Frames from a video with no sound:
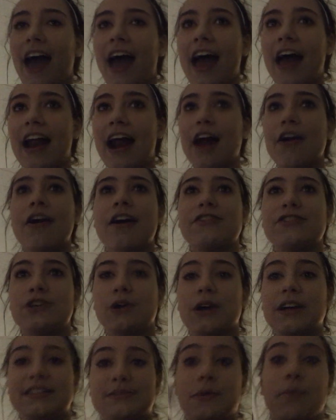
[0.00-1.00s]
and I don't have
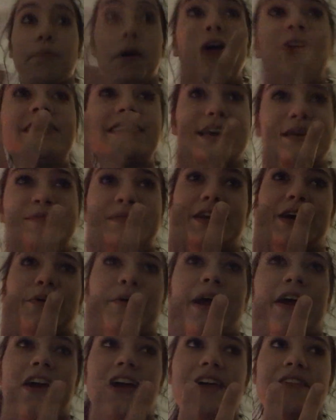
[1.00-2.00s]
shorts. Both teams
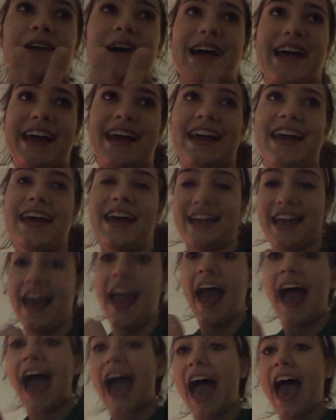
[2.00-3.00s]
are wearing white,
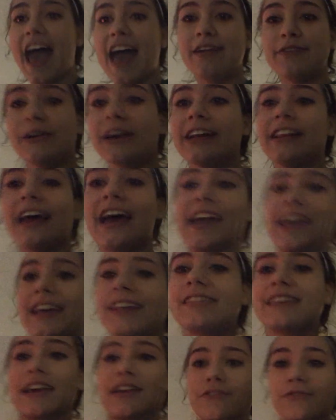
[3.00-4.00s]
and we're
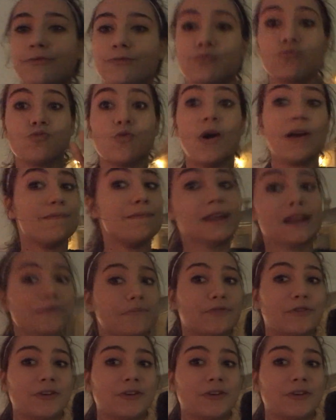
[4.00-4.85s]
like, it's like one minute